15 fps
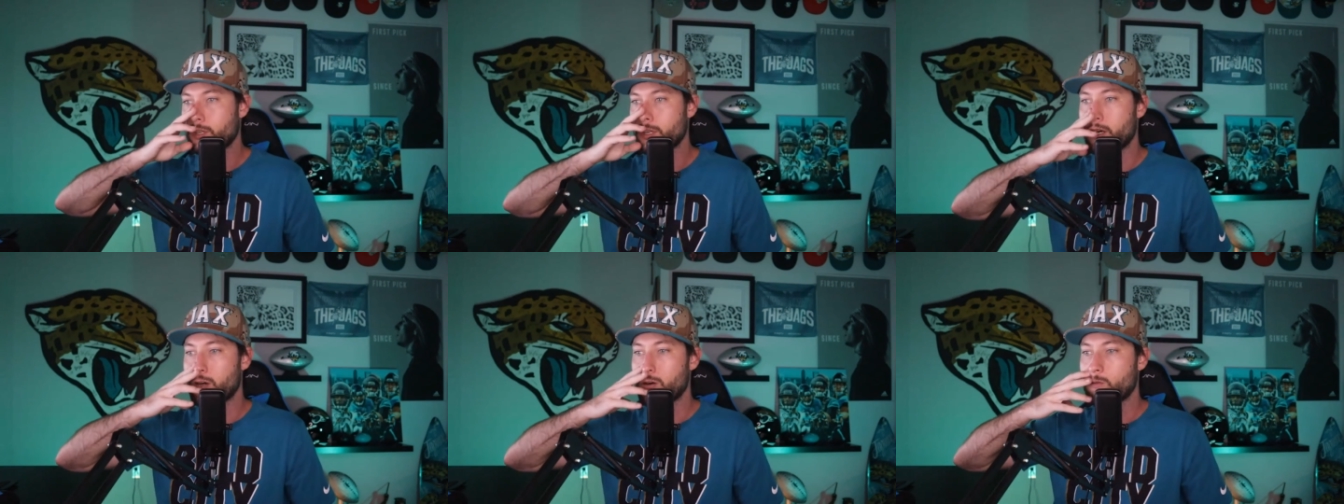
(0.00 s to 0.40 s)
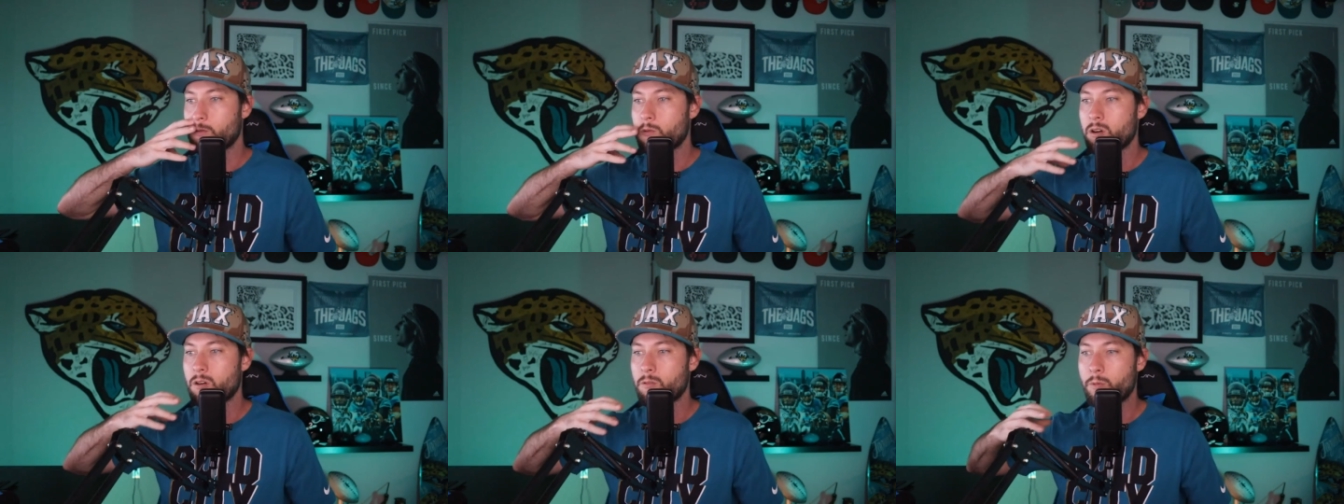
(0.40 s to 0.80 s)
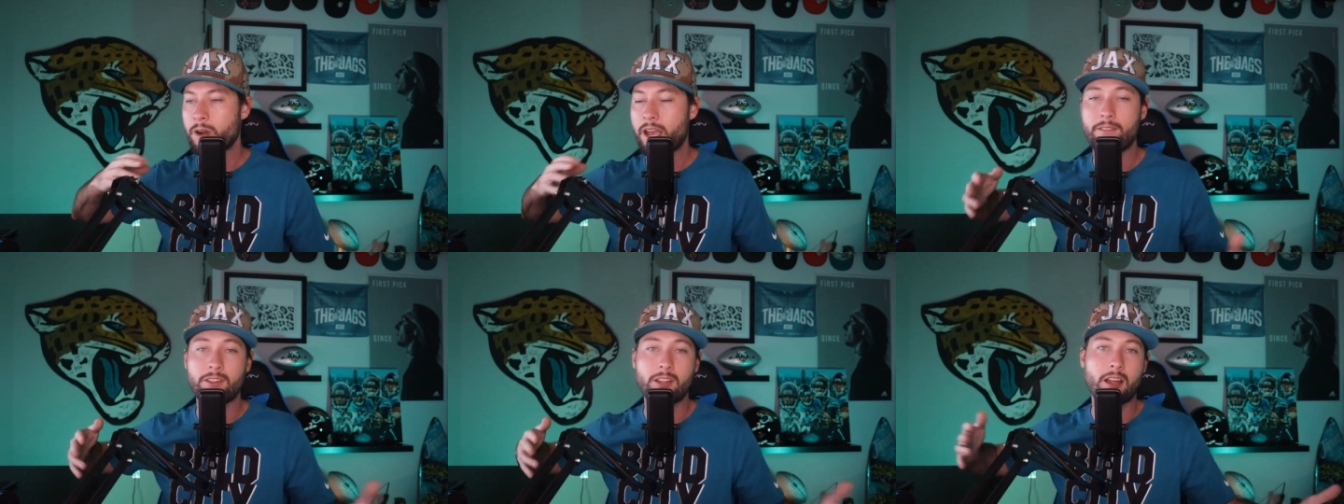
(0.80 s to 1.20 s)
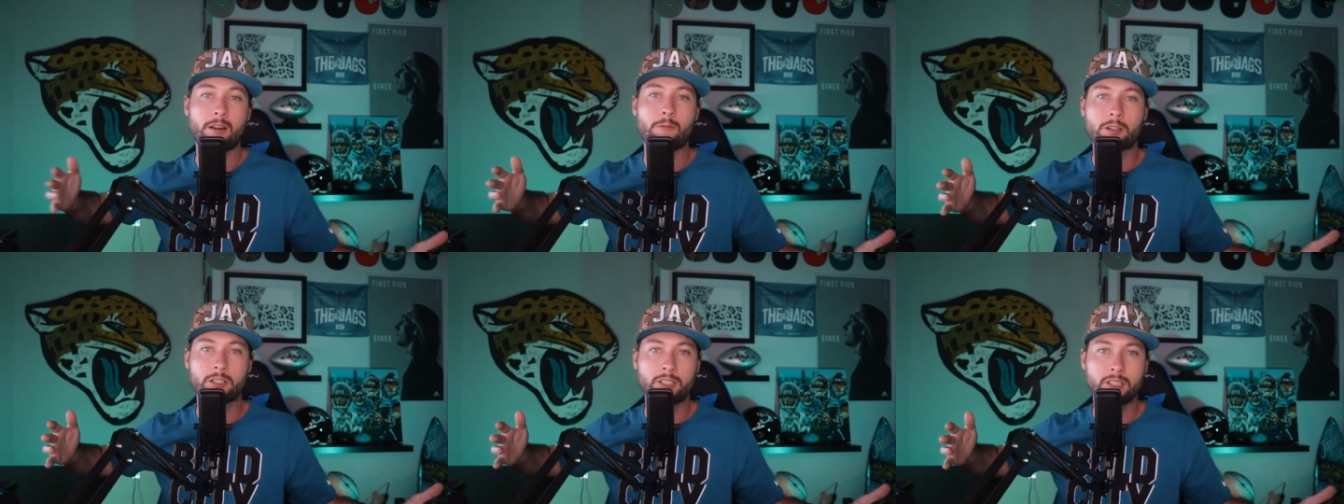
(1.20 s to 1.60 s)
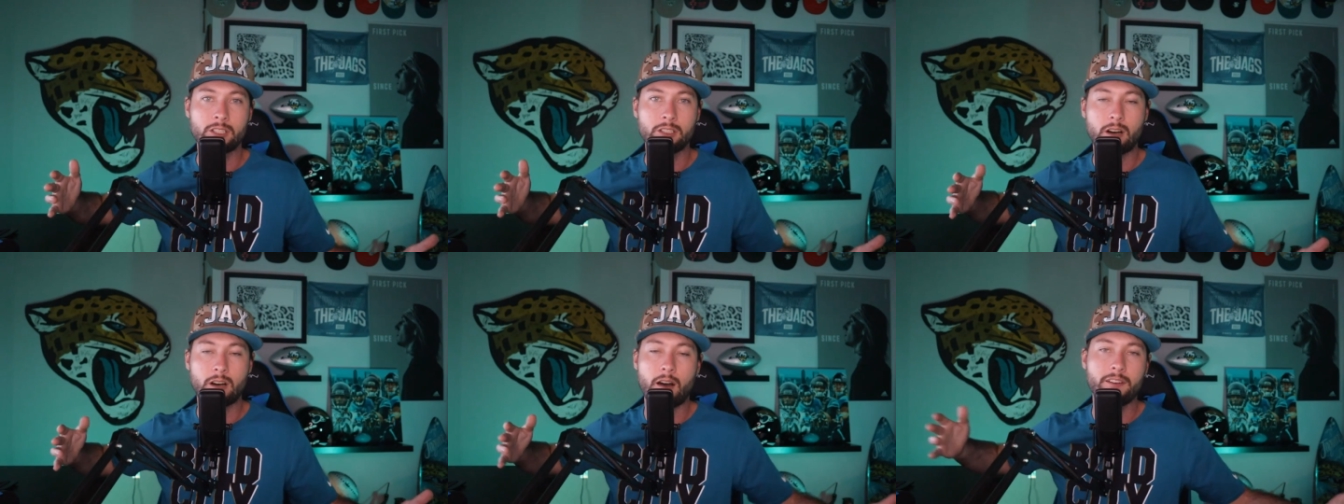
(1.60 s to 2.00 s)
you know, we have a lot of work to do.